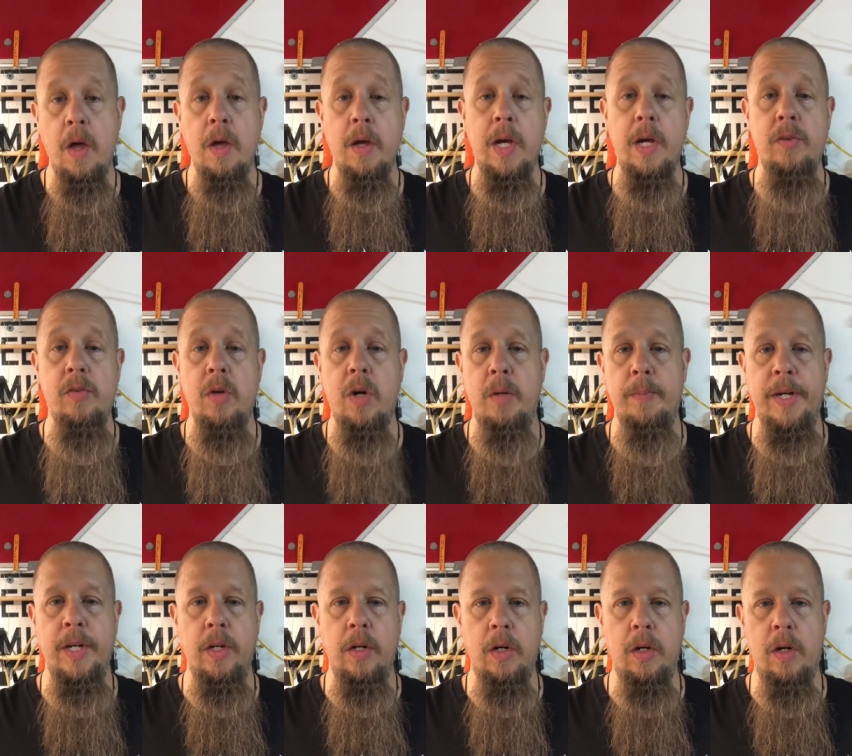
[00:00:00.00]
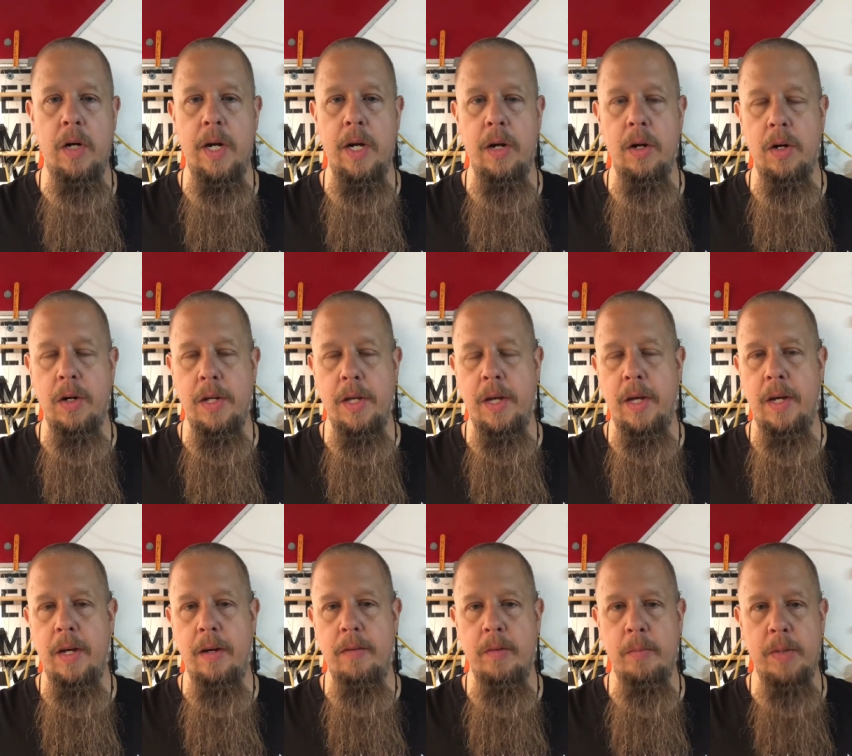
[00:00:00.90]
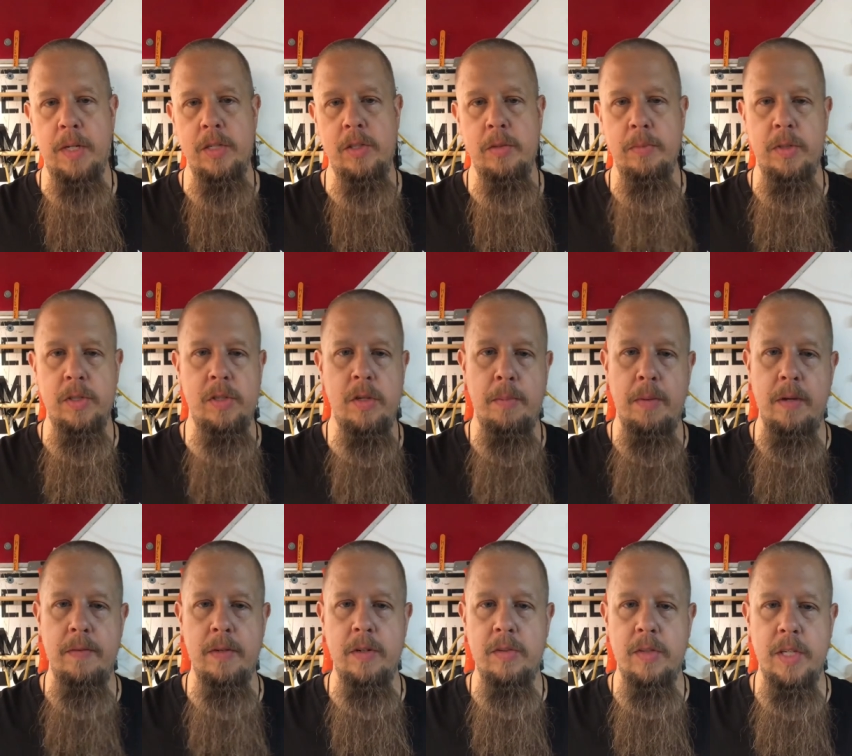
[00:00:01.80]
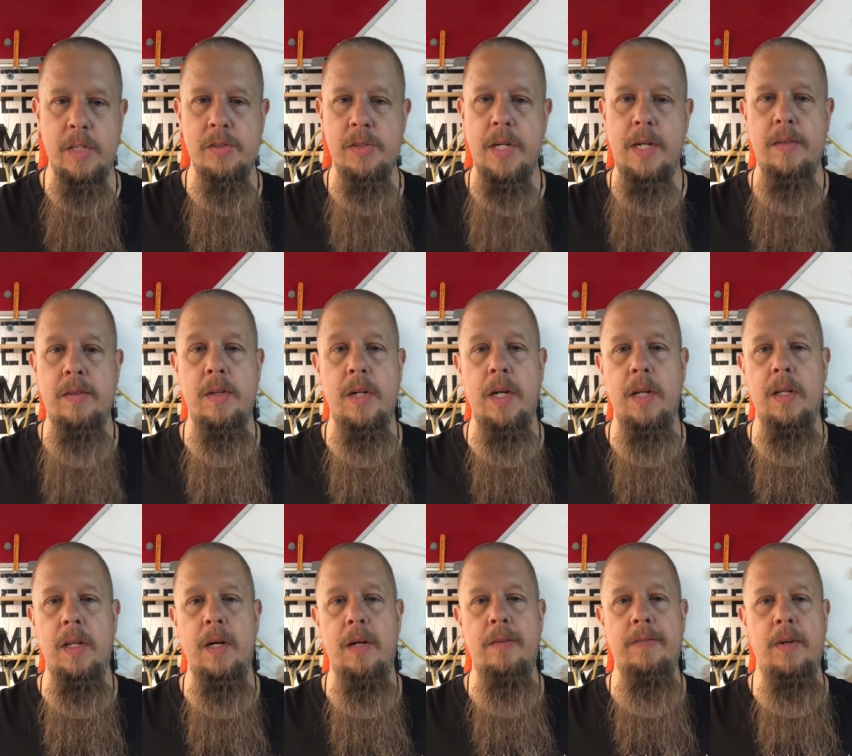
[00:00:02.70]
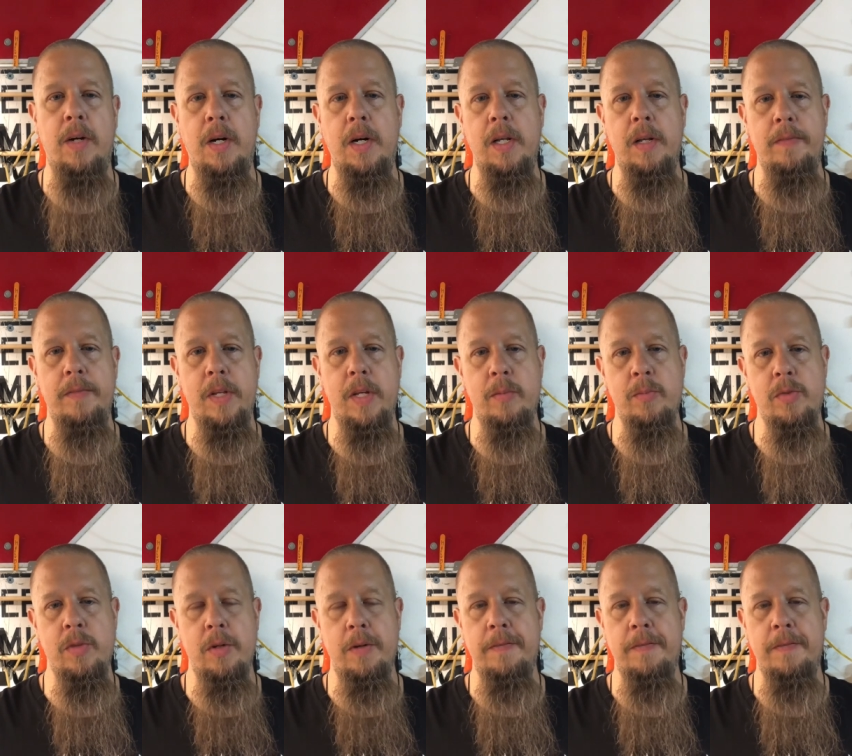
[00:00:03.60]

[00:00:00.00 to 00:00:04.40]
As you all may know, I already have a bunch of Bushy Beaver slingshots and I love all of them so